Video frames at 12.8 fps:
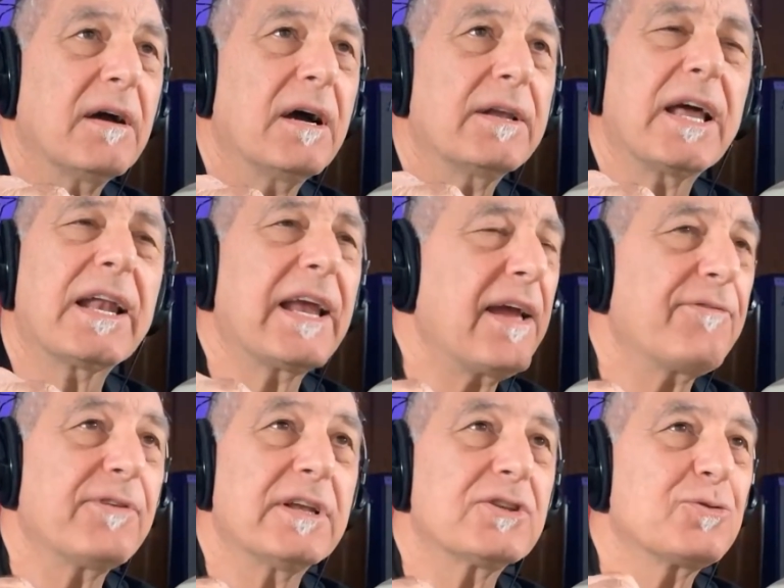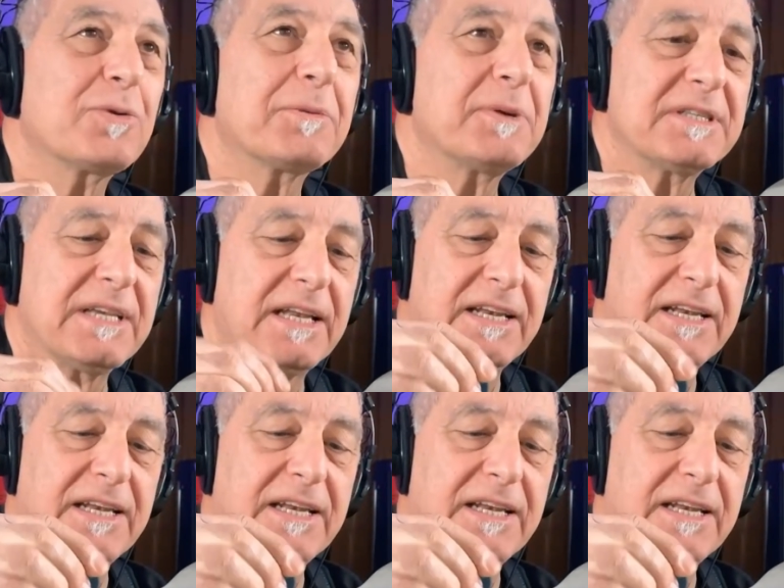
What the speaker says: Not a half an inch, what am I saying?